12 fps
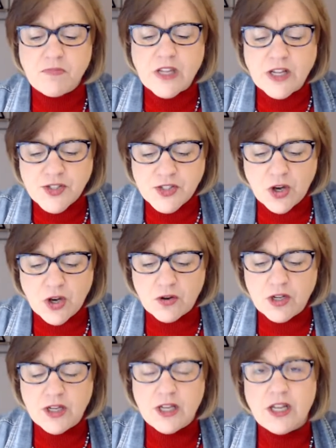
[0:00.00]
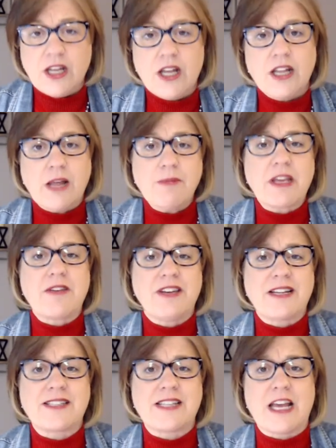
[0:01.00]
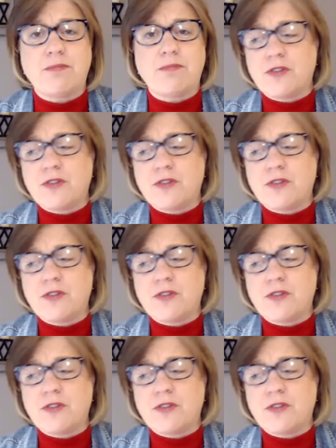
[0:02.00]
So let me give an example.